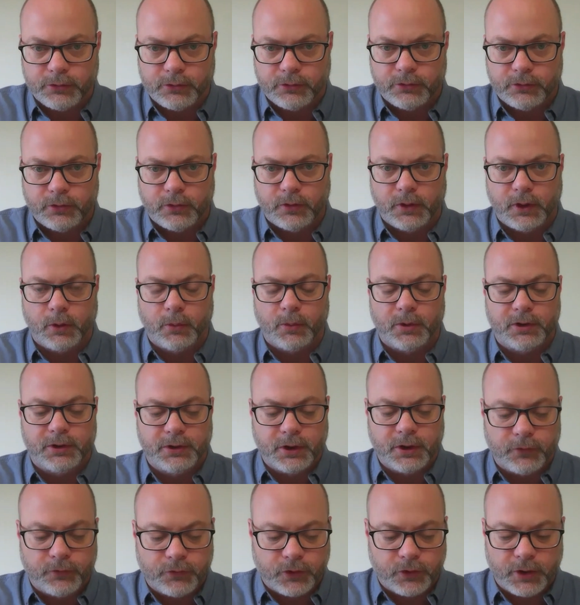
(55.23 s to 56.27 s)
So they were
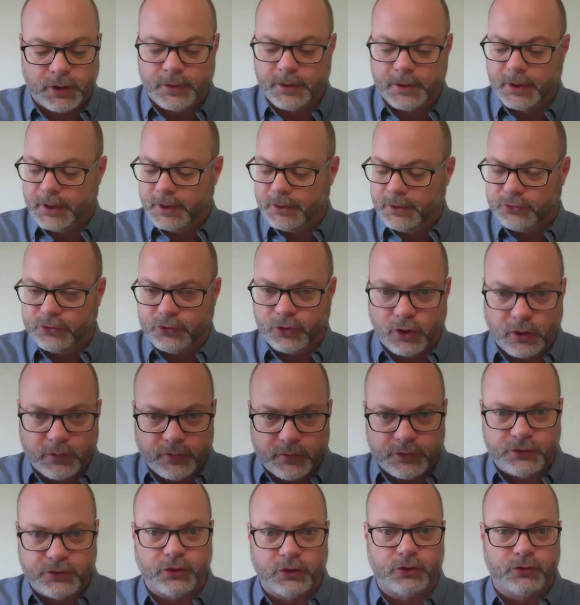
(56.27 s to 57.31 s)
different
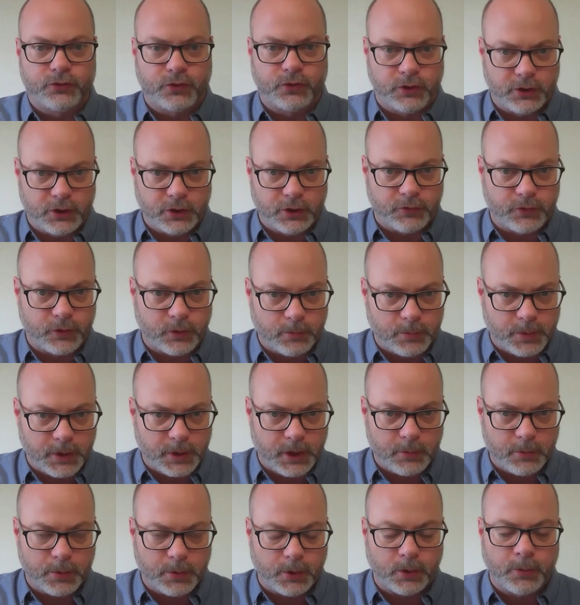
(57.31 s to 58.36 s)
services for different
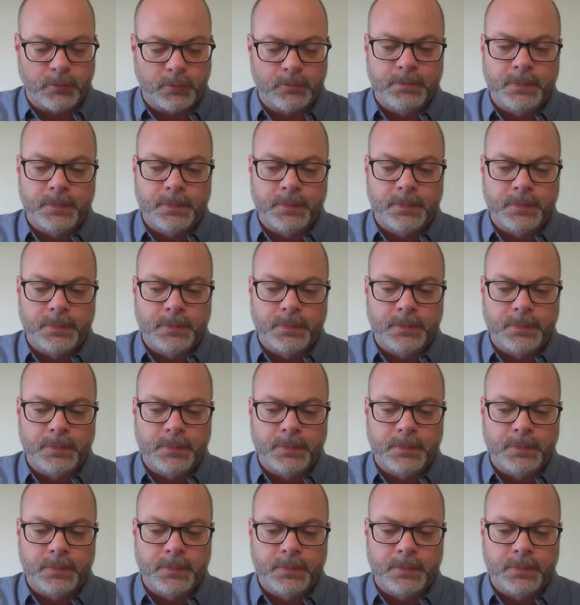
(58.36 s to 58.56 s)
people.